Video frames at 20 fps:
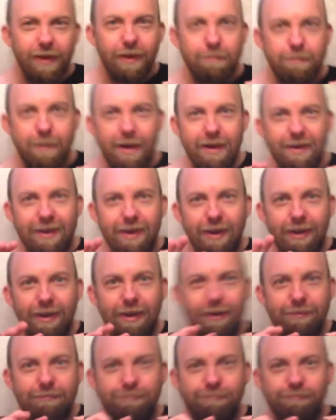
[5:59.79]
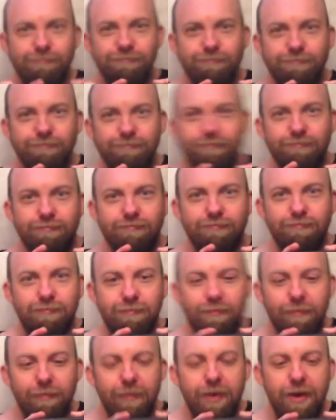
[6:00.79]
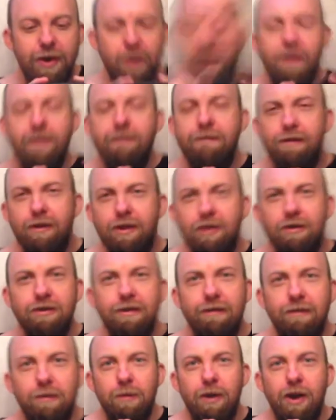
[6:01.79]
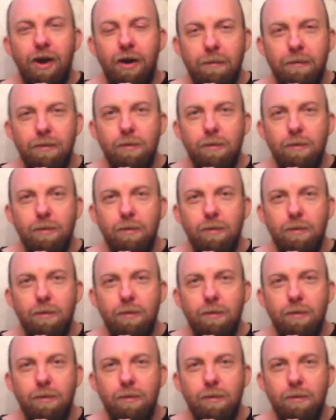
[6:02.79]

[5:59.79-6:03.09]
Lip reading: basically, and for those of at home,